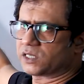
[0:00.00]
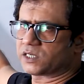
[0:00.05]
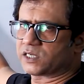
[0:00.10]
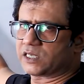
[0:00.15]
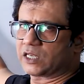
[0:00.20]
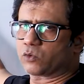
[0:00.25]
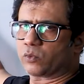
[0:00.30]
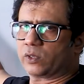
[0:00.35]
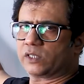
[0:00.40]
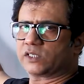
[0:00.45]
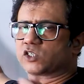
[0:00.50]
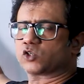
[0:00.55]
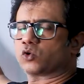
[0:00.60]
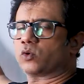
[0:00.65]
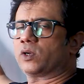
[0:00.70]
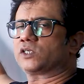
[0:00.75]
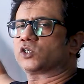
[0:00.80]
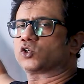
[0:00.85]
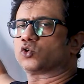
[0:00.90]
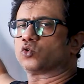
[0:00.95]
sequence
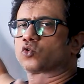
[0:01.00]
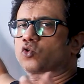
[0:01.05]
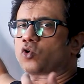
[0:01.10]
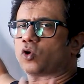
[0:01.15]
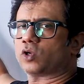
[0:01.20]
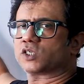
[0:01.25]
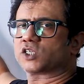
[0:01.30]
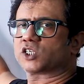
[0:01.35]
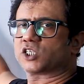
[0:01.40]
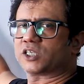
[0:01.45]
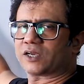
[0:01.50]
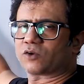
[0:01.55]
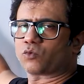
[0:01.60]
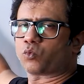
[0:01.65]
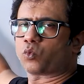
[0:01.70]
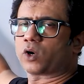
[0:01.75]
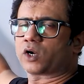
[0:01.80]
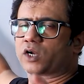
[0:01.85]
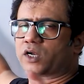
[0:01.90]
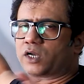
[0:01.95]
so as to cross check
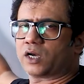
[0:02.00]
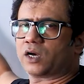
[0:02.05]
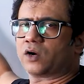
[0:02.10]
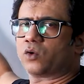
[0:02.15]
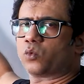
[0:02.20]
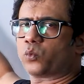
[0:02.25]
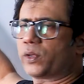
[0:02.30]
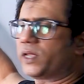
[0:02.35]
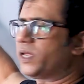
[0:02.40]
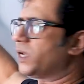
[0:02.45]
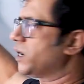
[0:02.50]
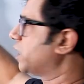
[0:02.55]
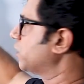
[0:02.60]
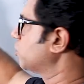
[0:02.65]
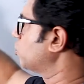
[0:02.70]
what we are